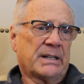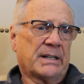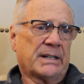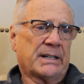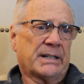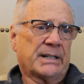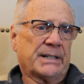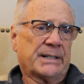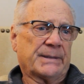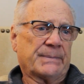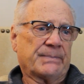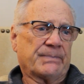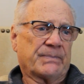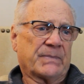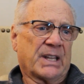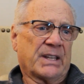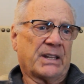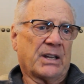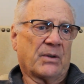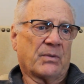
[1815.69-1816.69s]

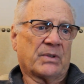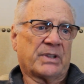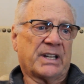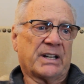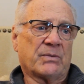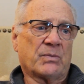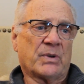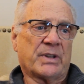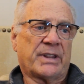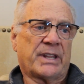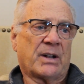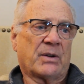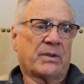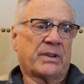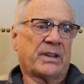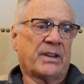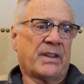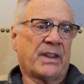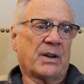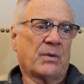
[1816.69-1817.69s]

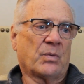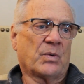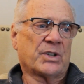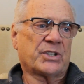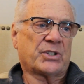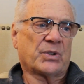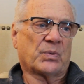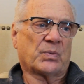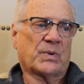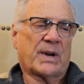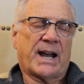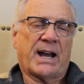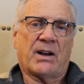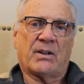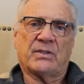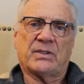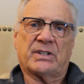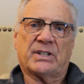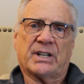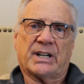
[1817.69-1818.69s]
that was
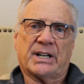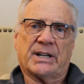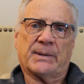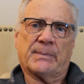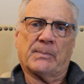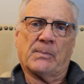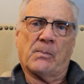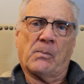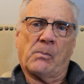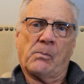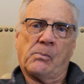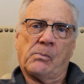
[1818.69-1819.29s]
around